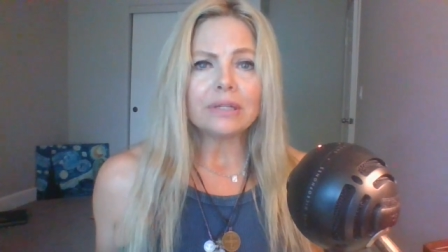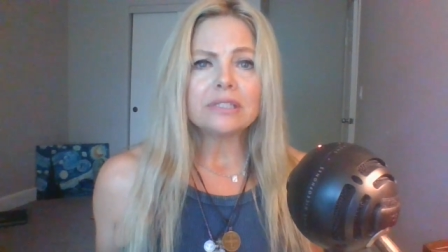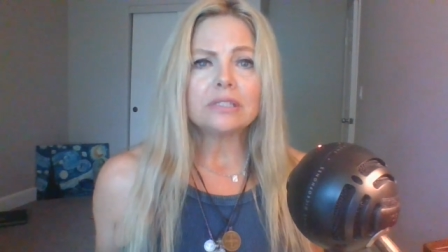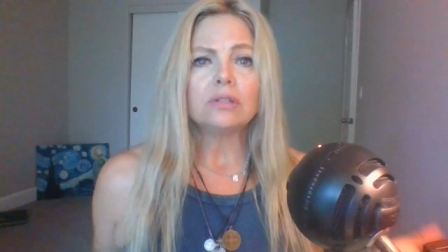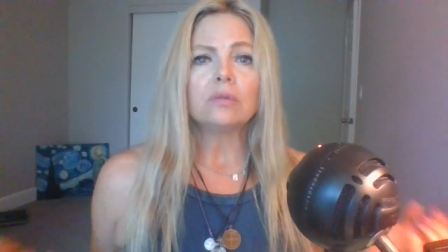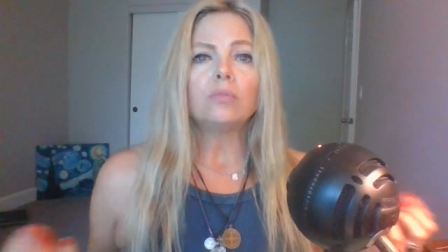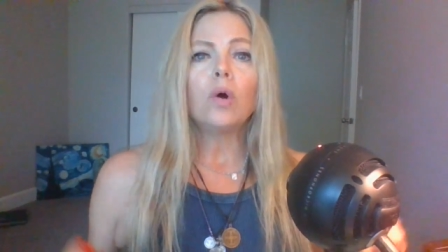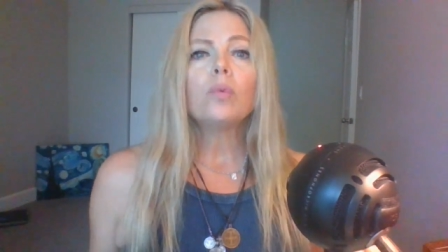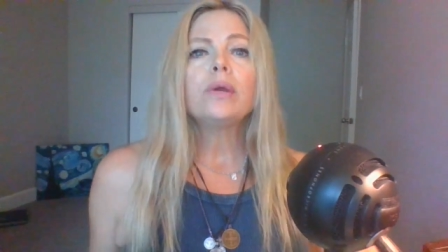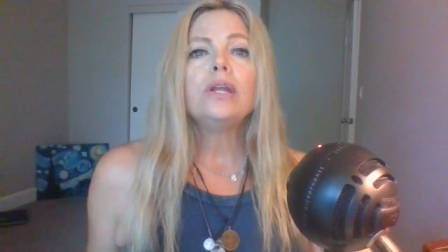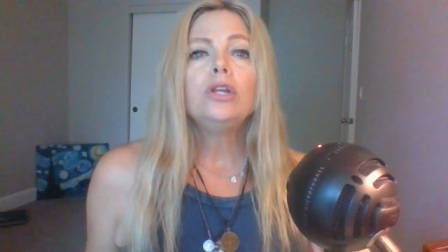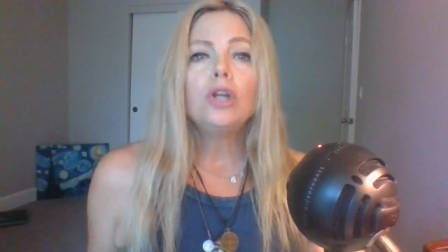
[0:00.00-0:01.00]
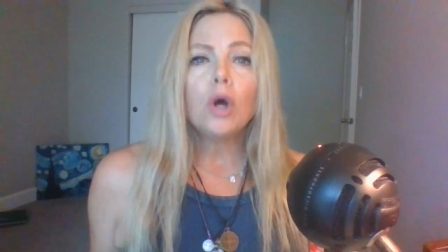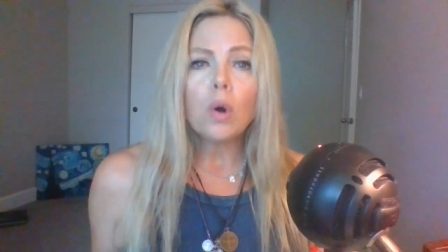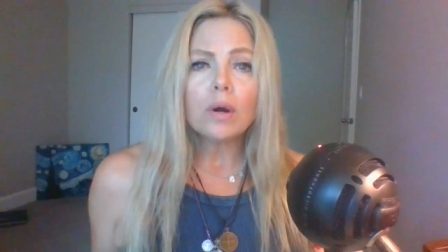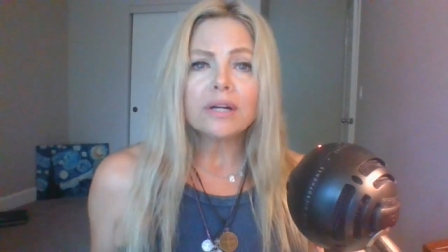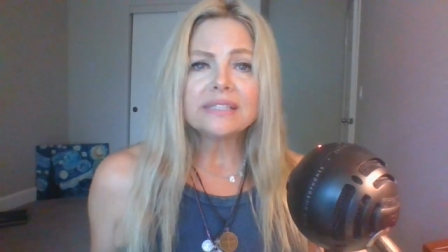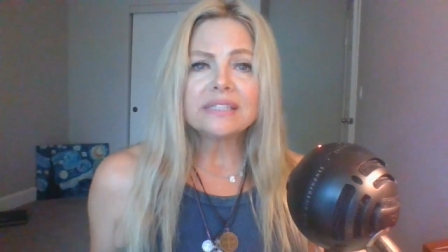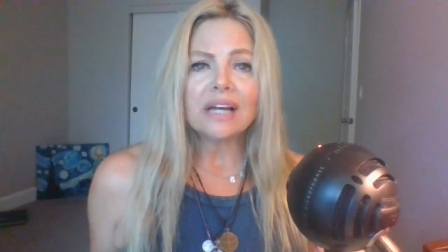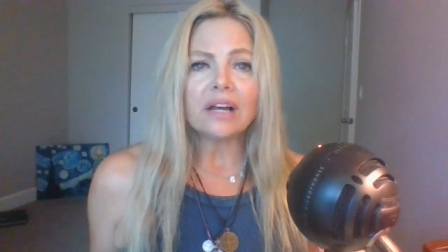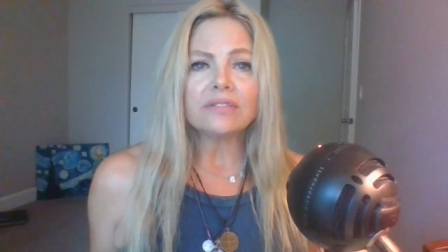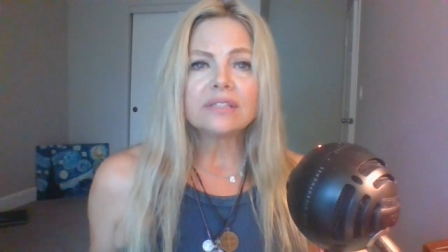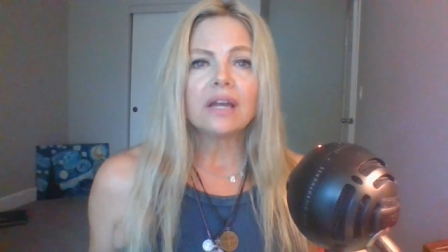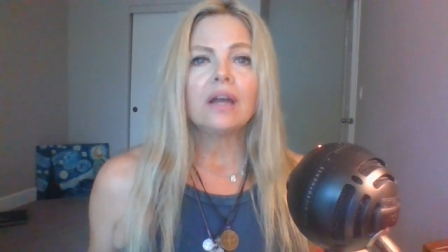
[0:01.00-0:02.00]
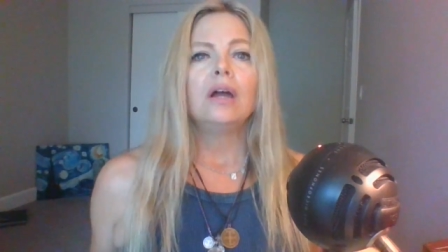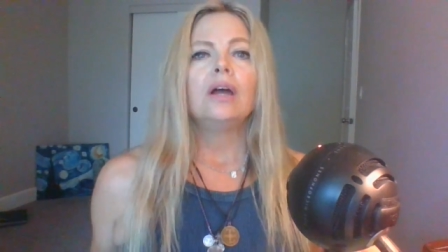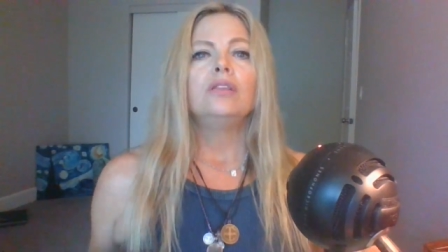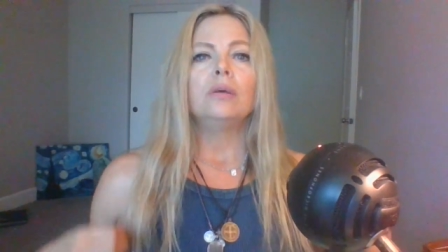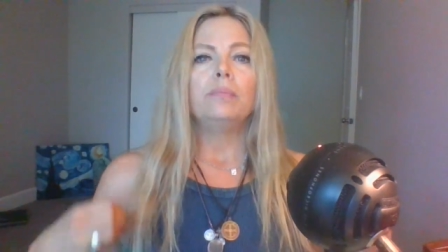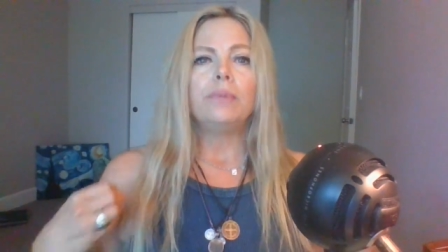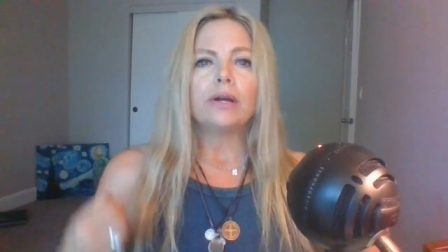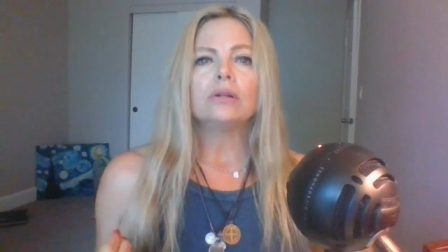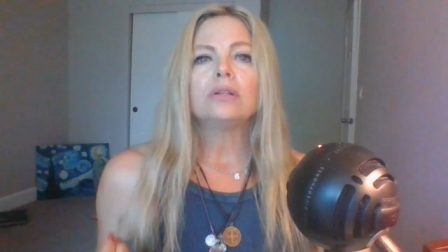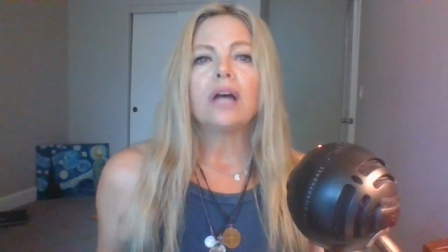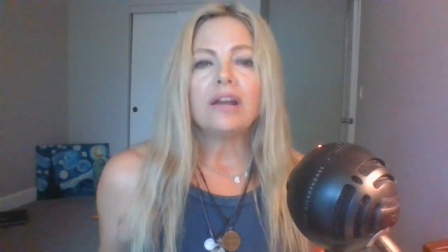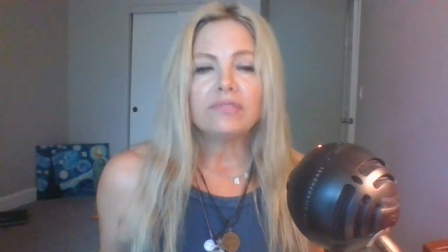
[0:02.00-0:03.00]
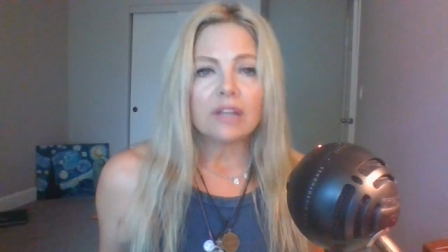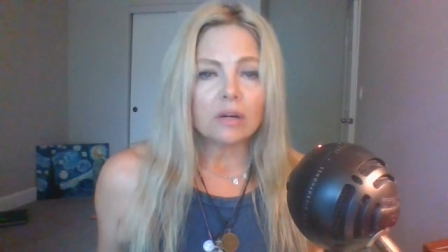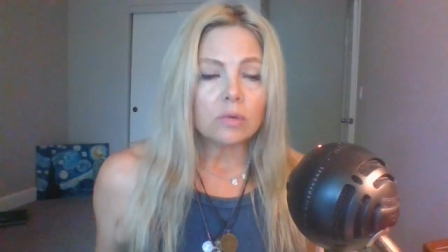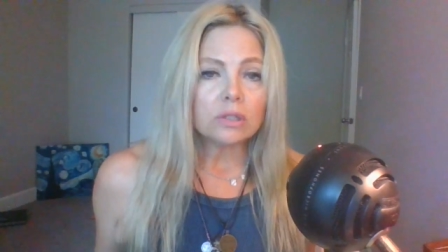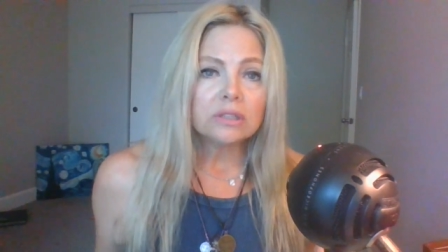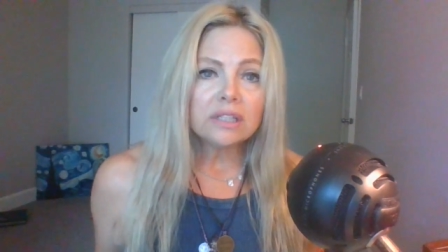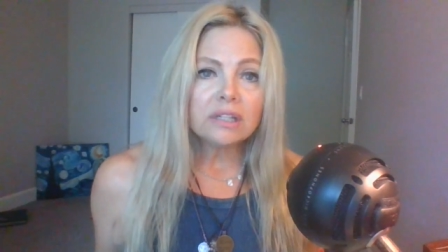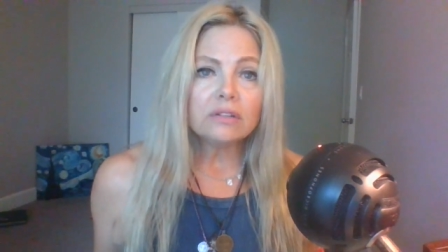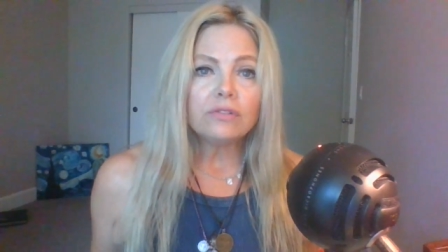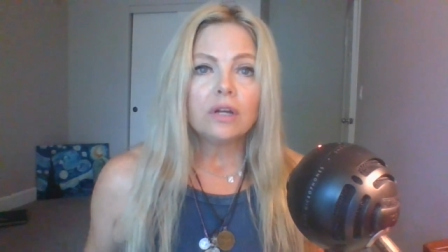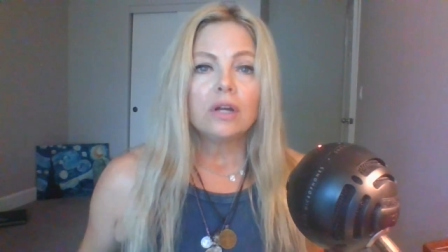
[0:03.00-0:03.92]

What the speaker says: So the more we know ourselves, the better life that we'll live,